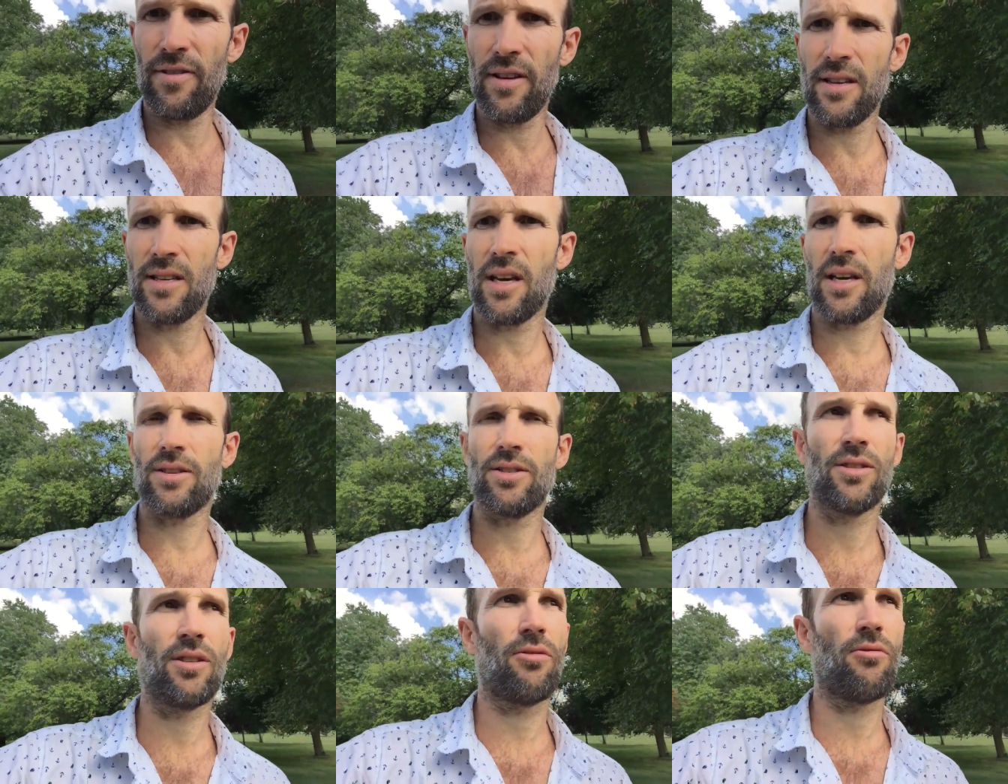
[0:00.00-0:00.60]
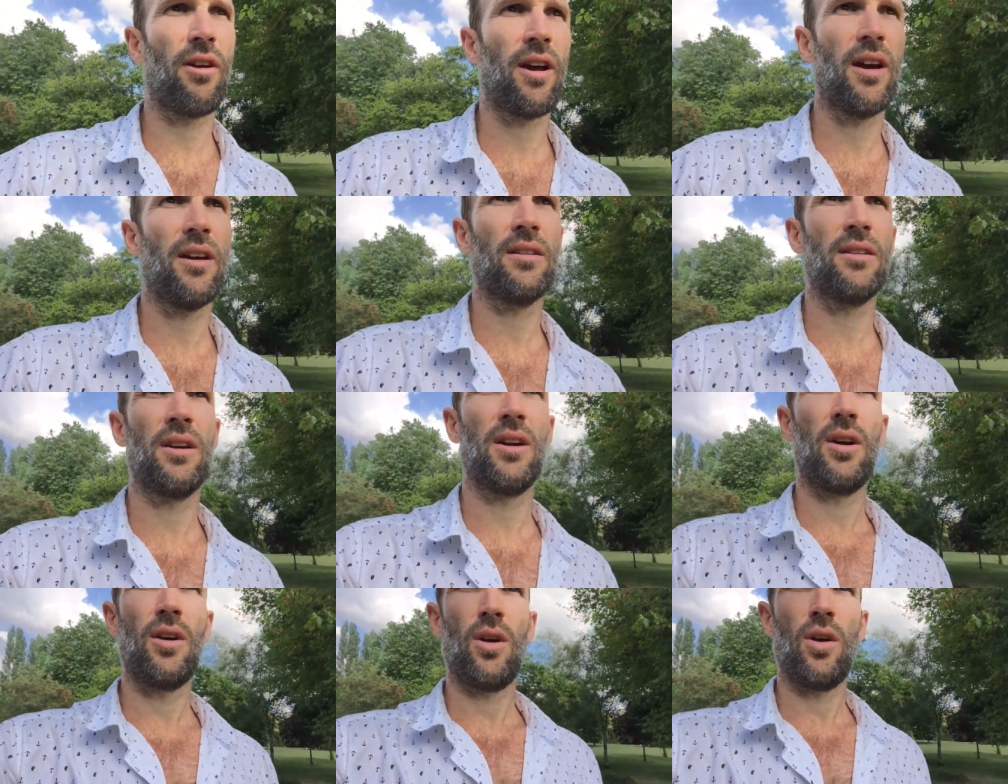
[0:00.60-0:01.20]
feet touch the ground,
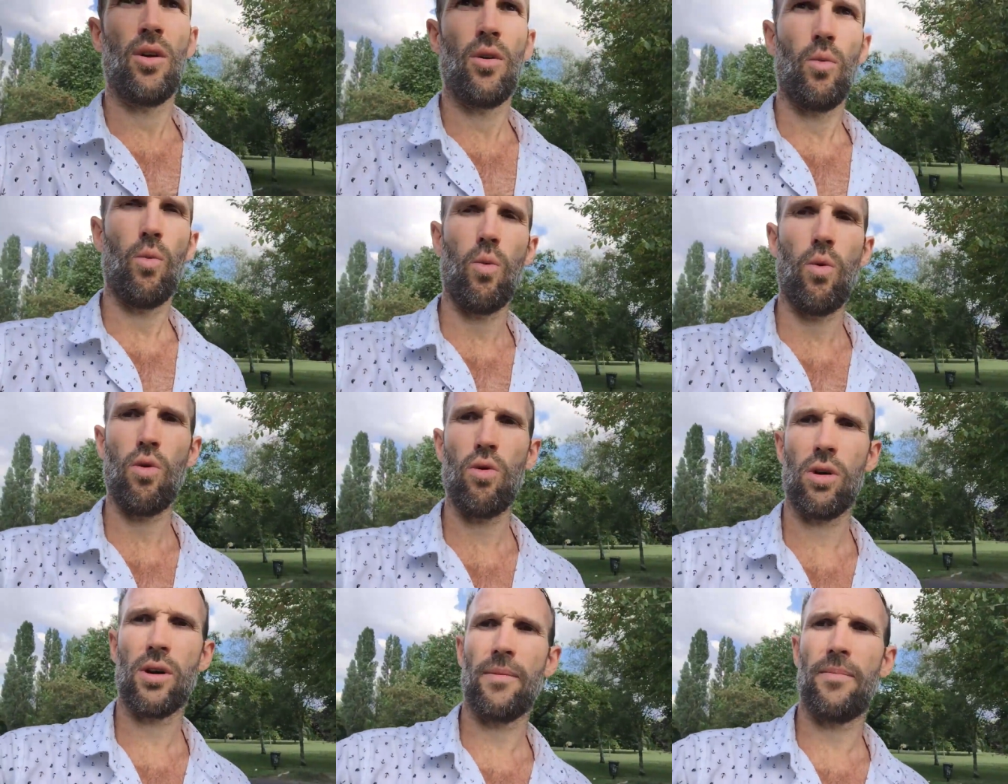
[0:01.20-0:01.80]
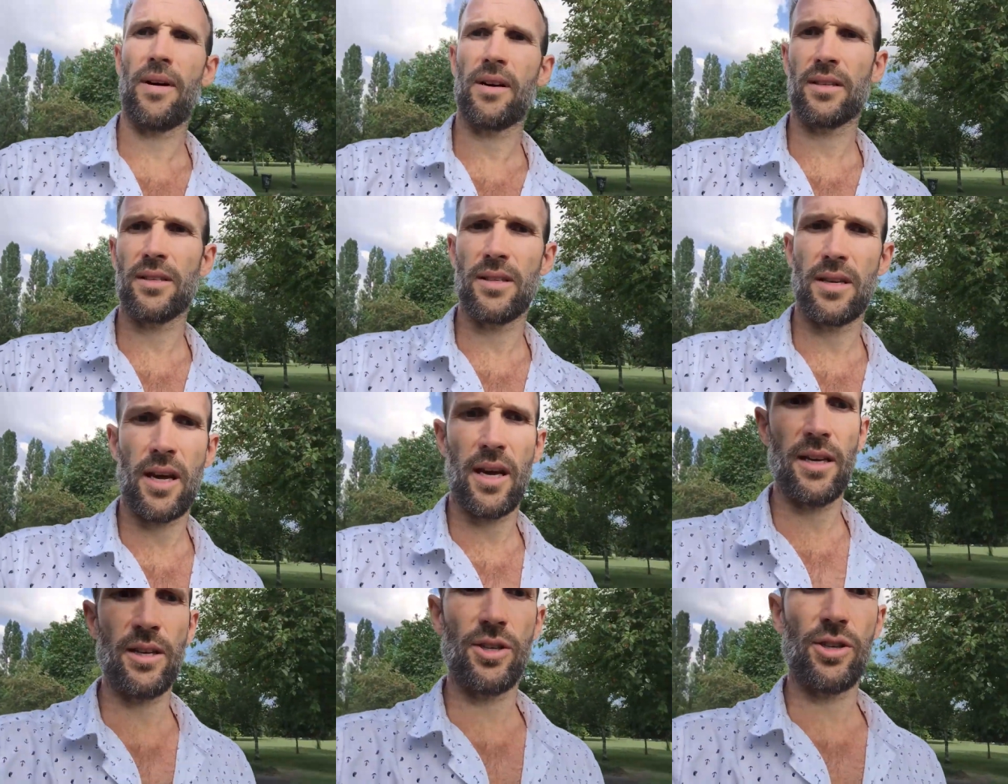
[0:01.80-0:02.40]
walk amongst
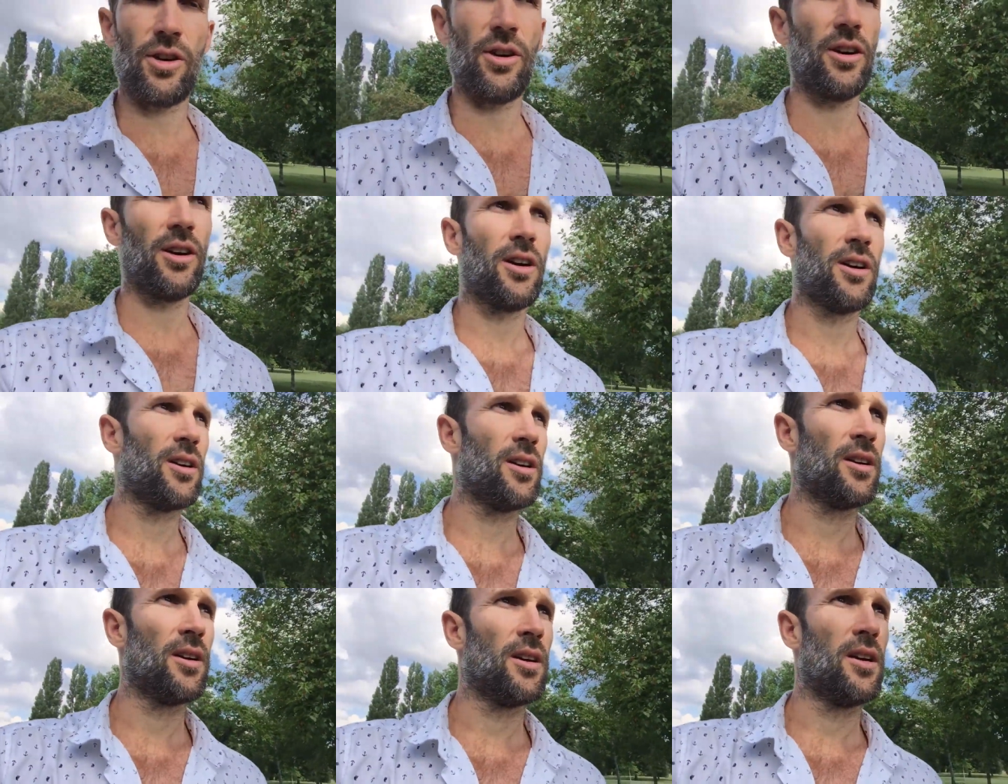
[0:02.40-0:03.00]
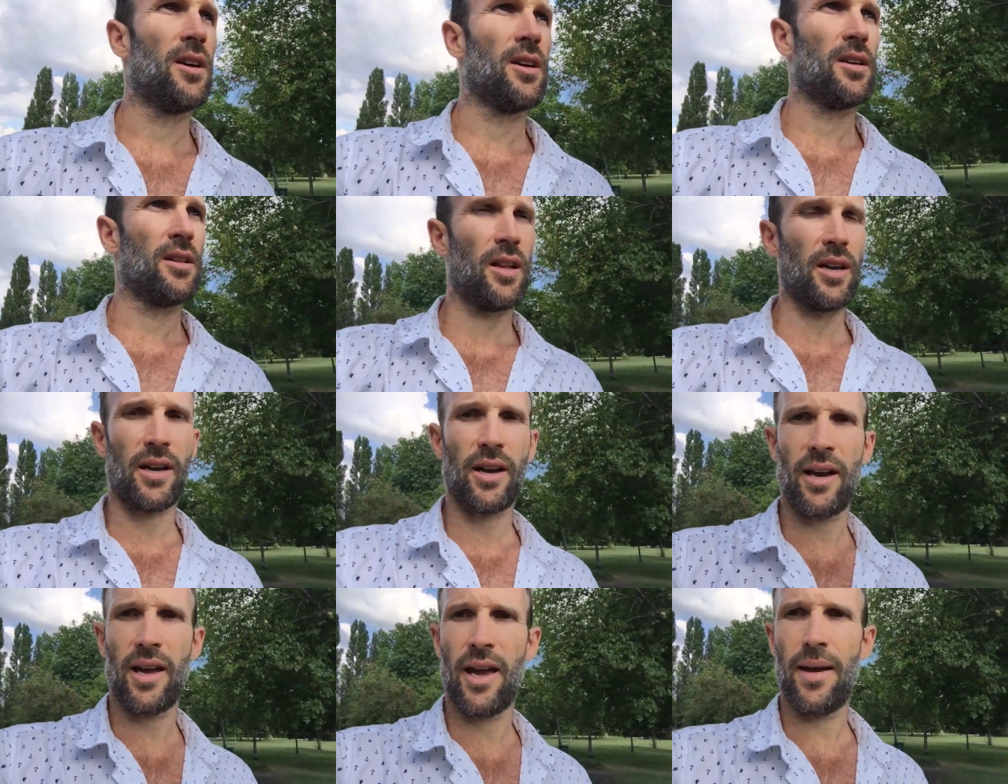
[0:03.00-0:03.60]
nature,
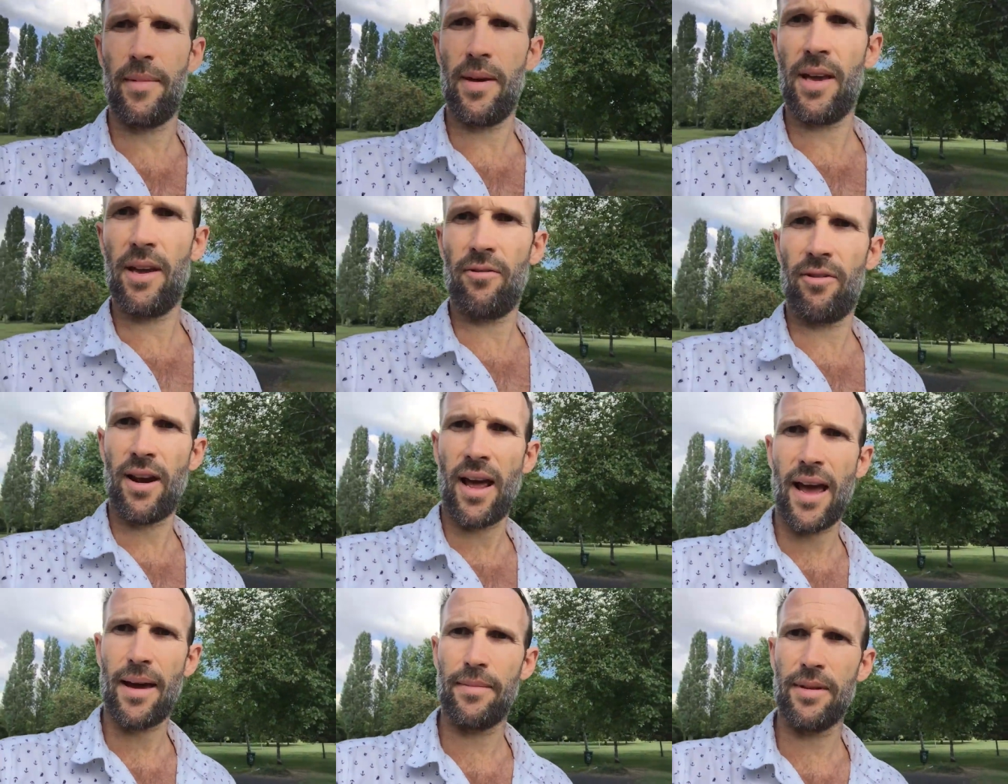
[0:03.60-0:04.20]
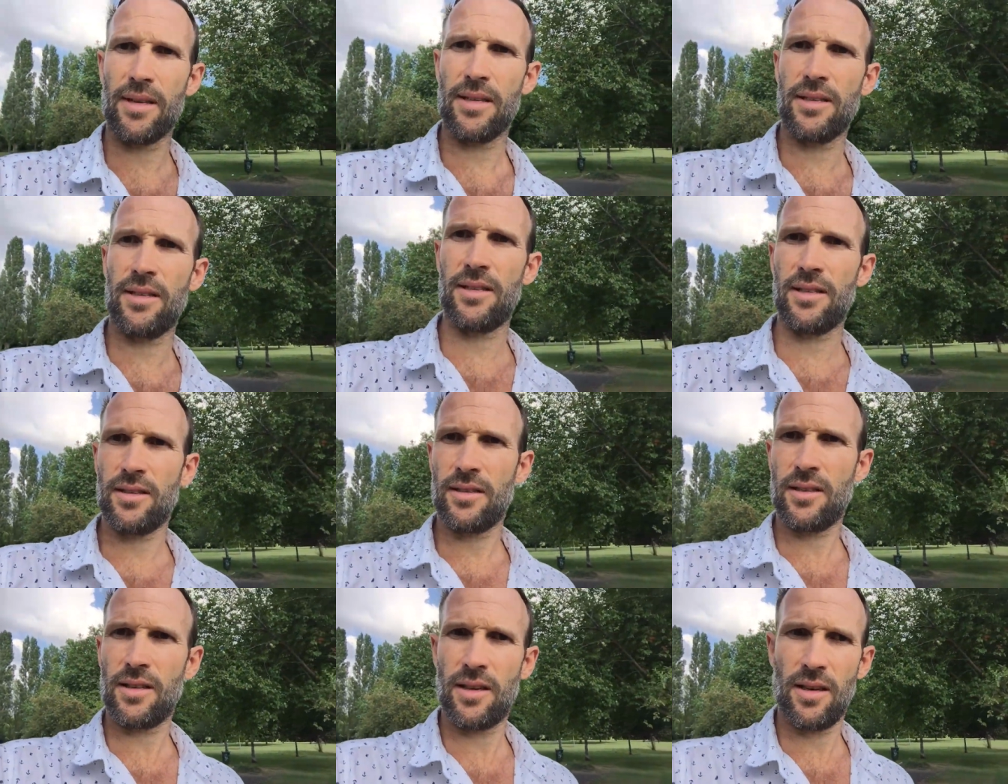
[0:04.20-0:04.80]
like I am here in Abingdon
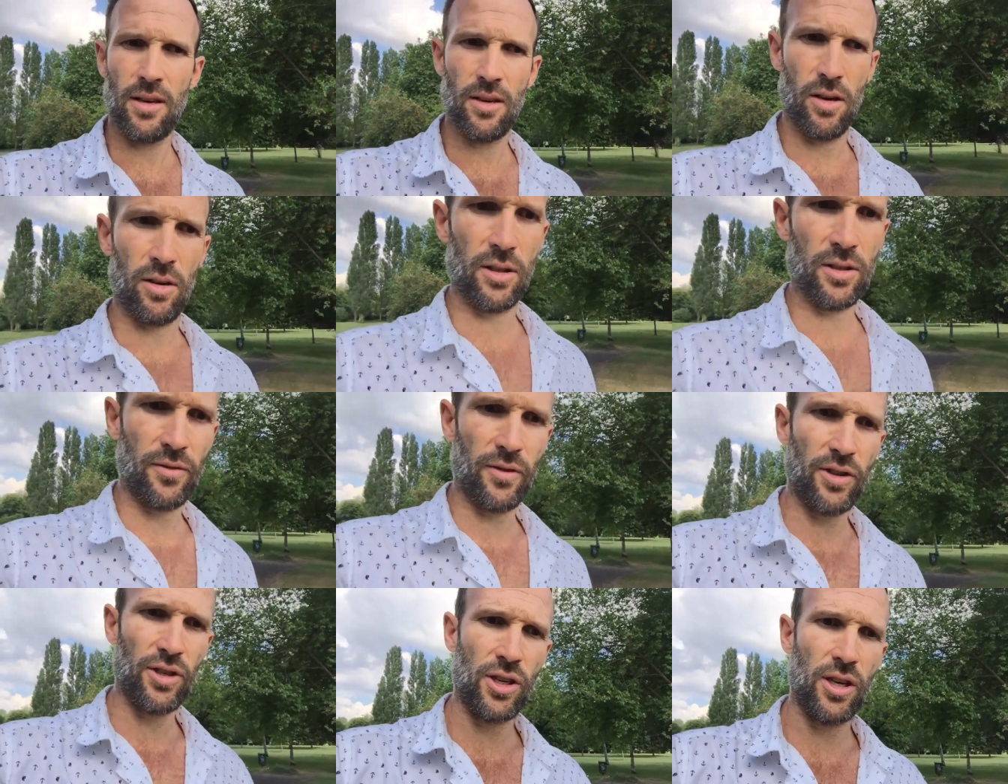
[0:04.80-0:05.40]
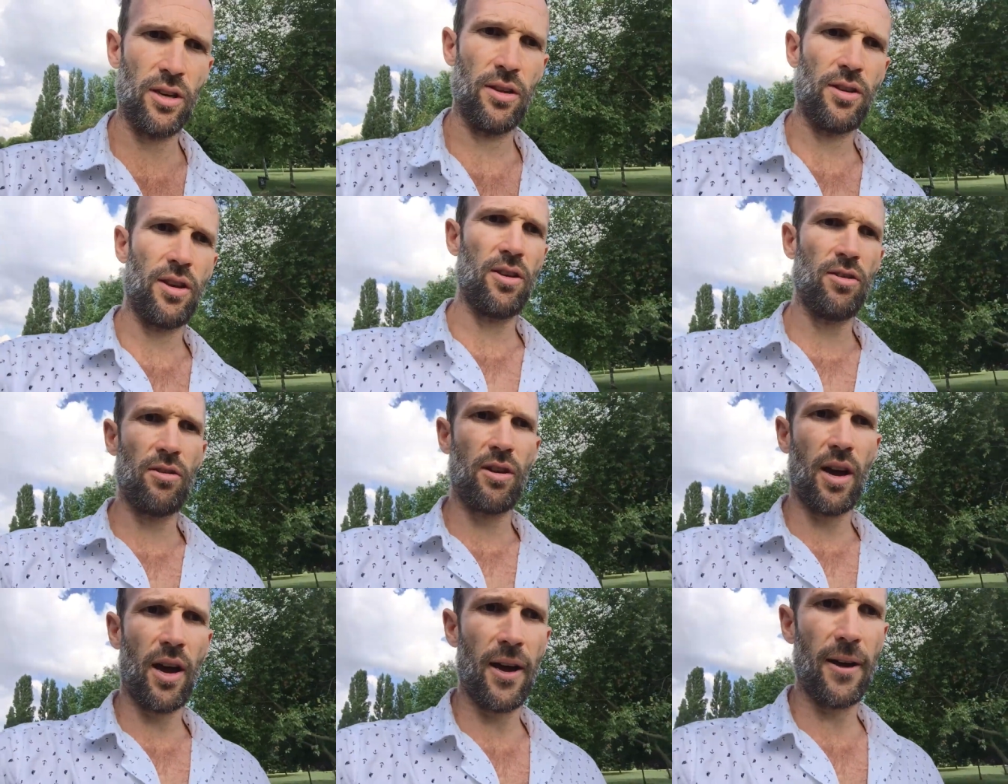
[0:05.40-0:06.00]
in Oxfordshire, the
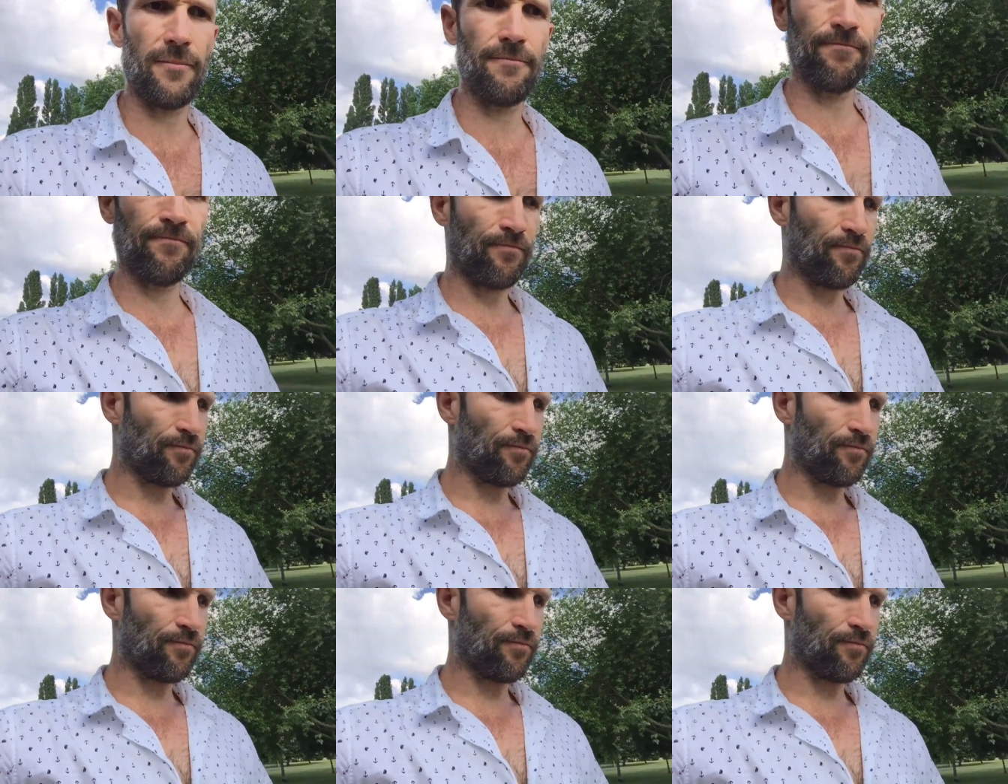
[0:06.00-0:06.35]
U K,